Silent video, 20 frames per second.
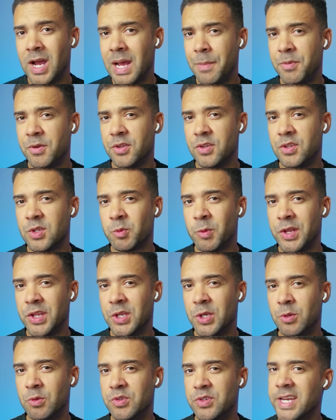happens when
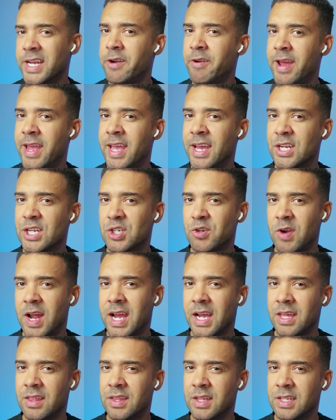you generate a
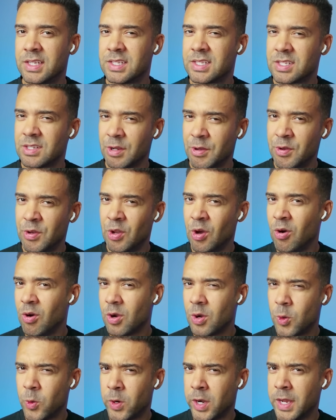track that's not
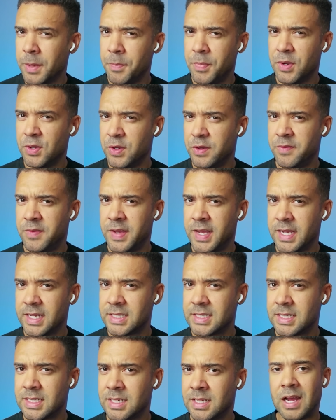quite
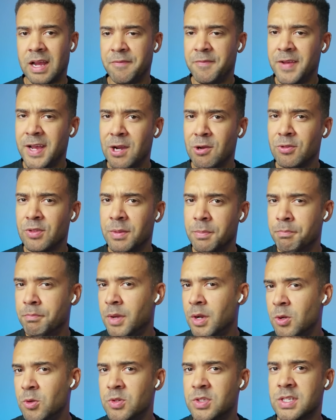perfect? I found that
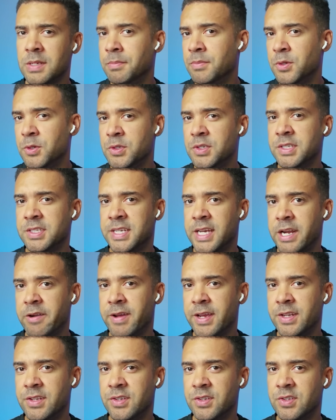most music
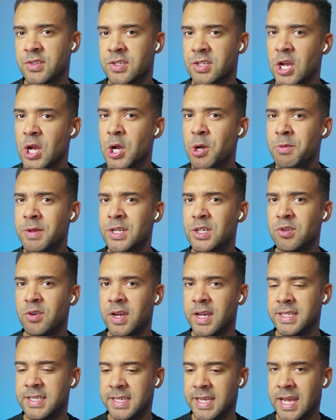generators only
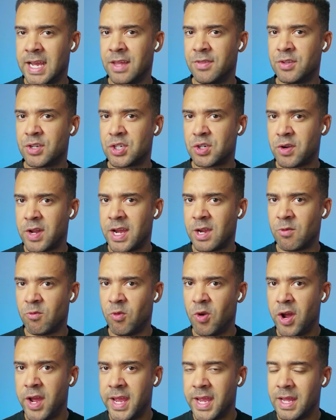try to get the track
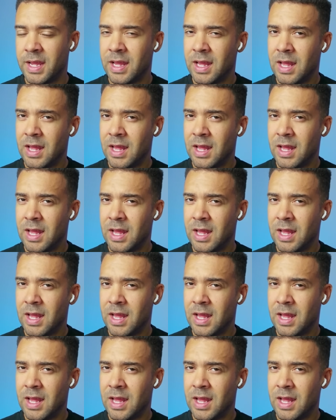right